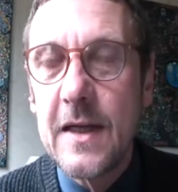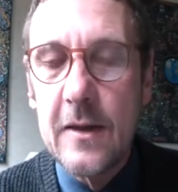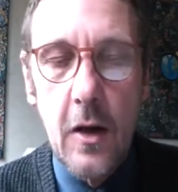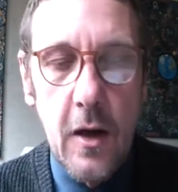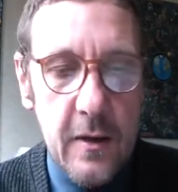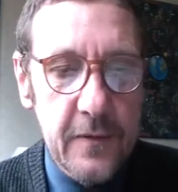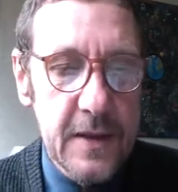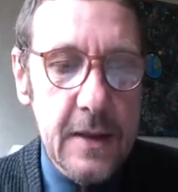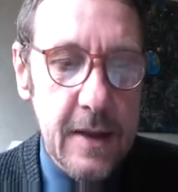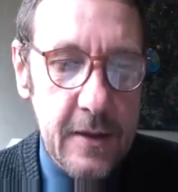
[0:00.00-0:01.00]
and a lot of
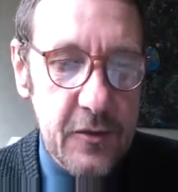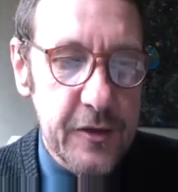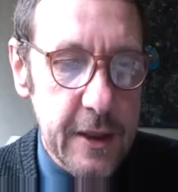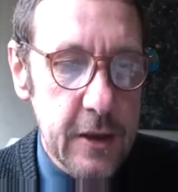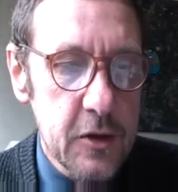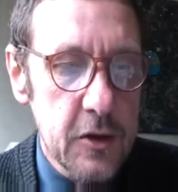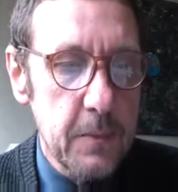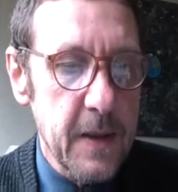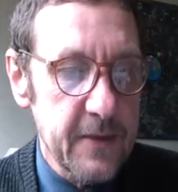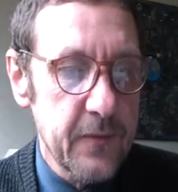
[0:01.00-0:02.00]
things have changed in the
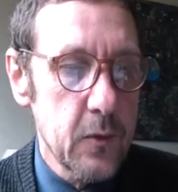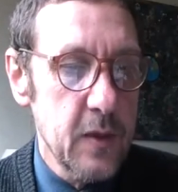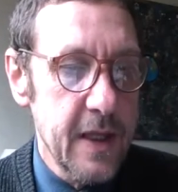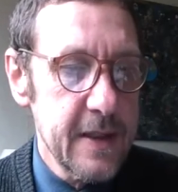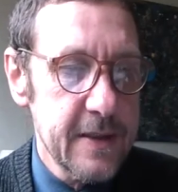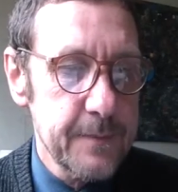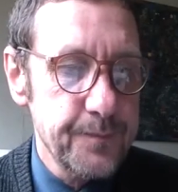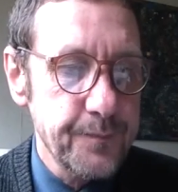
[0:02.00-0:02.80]
past few days.